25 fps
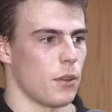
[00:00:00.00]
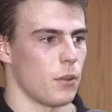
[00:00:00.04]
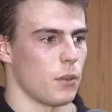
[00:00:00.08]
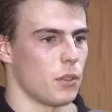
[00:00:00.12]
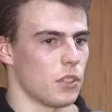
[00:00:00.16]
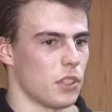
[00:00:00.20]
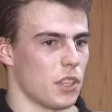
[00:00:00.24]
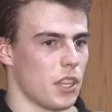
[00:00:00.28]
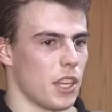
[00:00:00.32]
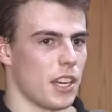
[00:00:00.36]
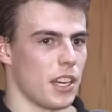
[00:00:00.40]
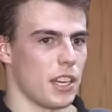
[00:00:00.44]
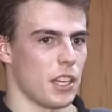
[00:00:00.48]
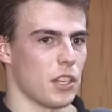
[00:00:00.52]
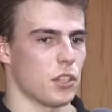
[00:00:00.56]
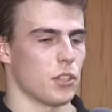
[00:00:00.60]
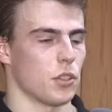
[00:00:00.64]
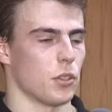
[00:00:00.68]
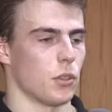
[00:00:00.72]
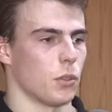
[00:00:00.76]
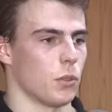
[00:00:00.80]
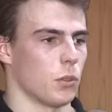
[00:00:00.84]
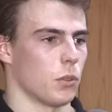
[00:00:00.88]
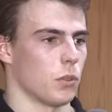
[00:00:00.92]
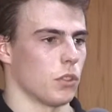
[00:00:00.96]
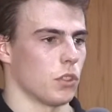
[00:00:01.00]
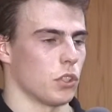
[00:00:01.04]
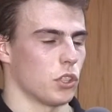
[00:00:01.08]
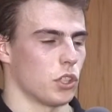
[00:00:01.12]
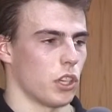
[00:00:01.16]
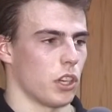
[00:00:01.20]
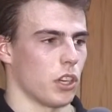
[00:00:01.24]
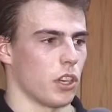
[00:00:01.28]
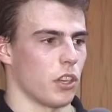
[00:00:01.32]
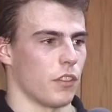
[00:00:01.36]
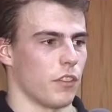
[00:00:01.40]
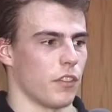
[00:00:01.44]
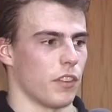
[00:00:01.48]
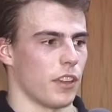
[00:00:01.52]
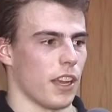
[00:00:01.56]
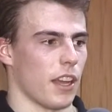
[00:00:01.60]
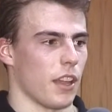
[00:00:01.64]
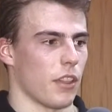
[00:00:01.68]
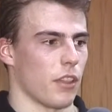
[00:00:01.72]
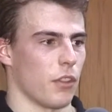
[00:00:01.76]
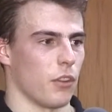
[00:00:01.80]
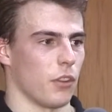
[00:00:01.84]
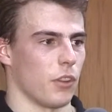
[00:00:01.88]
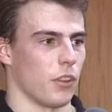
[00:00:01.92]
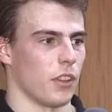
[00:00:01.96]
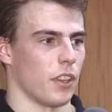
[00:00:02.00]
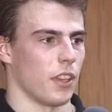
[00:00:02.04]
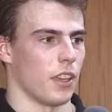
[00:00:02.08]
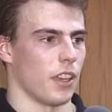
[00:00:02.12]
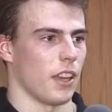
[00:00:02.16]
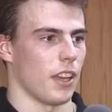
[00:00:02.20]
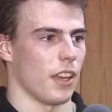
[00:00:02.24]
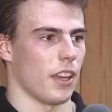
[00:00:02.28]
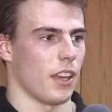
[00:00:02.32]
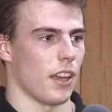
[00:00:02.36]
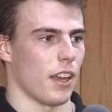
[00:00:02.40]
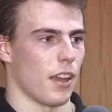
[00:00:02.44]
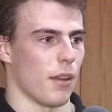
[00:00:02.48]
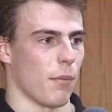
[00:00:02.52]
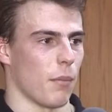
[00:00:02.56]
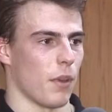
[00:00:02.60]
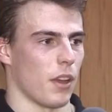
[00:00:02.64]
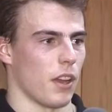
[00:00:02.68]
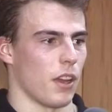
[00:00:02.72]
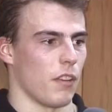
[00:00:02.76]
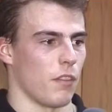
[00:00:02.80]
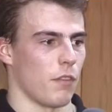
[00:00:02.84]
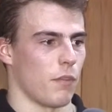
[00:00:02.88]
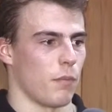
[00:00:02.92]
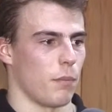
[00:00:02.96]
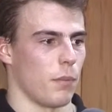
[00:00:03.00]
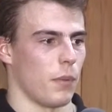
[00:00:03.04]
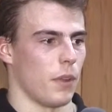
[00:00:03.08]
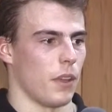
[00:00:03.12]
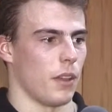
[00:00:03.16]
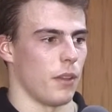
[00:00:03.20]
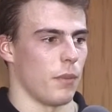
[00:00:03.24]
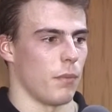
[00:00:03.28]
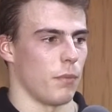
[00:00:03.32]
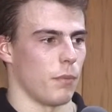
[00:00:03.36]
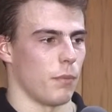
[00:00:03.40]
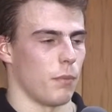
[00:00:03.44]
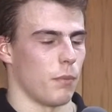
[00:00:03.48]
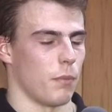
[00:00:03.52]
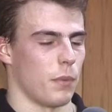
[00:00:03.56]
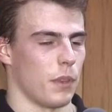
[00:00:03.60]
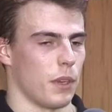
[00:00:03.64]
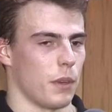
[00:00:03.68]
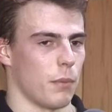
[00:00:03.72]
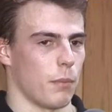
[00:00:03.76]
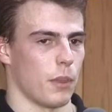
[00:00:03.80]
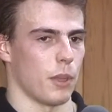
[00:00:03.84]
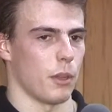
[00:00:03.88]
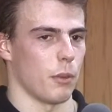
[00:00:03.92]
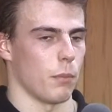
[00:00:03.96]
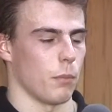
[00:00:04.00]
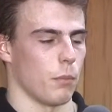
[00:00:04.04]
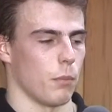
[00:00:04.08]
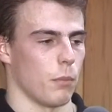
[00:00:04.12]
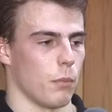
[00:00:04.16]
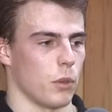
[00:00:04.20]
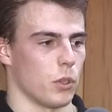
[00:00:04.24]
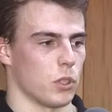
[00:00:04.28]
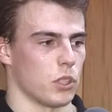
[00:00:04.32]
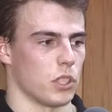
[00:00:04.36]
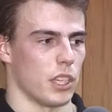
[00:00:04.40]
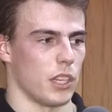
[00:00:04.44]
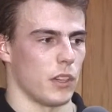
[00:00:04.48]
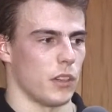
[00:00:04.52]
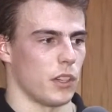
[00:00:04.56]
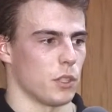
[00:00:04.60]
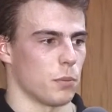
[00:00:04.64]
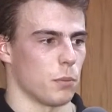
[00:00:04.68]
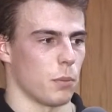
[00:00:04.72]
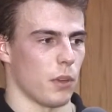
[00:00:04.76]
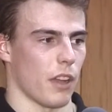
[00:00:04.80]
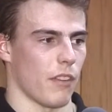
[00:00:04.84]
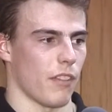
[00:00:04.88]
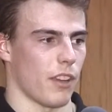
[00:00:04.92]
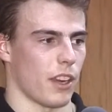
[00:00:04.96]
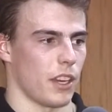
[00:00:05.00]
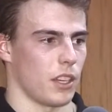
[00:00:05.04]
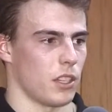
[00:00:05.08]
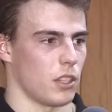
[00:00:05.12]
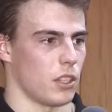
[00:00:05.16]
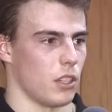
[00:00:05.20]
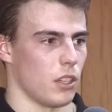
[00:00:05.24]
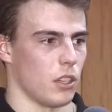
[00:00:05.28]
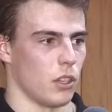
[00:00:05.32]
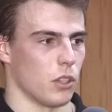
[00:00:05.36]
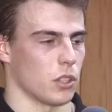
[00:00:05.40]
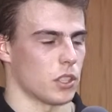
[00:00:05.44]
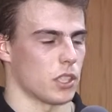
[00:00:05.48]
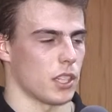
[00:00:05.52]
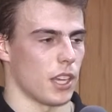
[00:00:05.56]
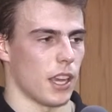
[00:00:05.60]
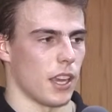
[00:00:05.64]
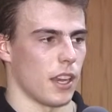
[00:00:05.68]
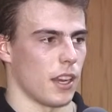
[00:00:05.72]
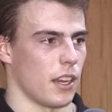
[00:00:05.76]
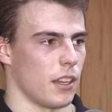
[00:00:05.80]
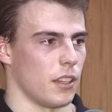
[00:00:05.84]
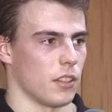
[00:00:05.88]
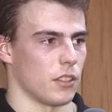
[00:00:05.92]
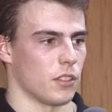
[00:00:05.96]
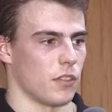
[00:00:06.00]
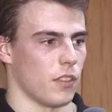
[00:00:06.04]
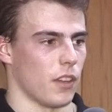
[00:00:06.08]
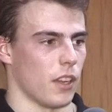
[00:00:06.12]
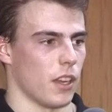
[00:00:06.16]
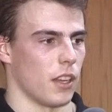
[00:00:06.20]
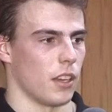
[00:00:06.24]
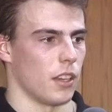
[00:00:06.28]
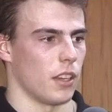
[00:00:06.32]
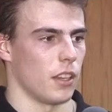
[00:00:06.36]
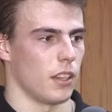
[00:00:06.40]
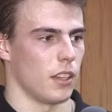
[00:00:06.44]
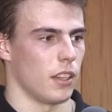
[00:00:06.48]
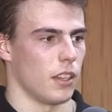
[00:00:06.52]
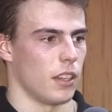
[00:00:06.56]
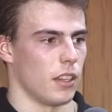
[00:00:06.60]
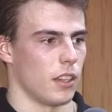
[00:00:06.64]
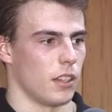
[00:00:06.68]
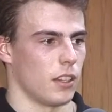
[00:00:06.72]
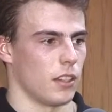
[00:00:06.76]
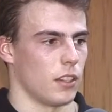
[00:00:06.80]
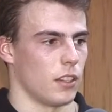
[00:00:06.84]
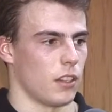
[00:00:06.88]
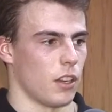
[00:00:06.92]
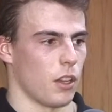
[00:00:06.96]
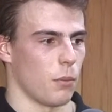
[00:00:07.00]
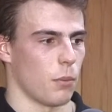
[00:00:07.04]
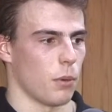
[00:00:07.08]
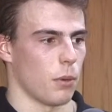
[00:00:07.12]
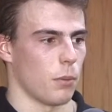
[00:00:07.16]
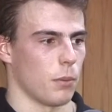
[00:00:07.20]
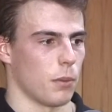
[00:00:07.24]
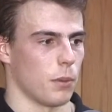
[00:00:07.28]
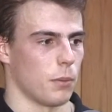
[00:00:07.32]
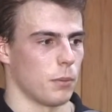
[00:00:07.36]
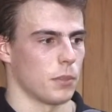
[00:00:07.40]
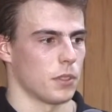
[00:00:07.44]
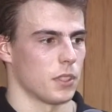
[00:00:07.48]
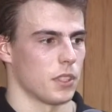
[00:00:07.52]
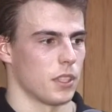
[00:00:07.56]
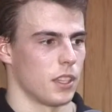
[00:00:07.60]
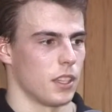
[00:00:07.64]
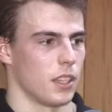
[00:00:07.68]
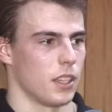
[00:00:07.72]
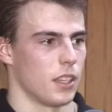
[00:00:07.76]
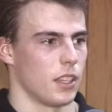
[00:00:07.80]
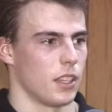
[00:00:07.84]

was the initial shock of it. I thought that I might have been a bit more serious, but I've had it looked at and it's fine. Yeah, no problems. Yeah.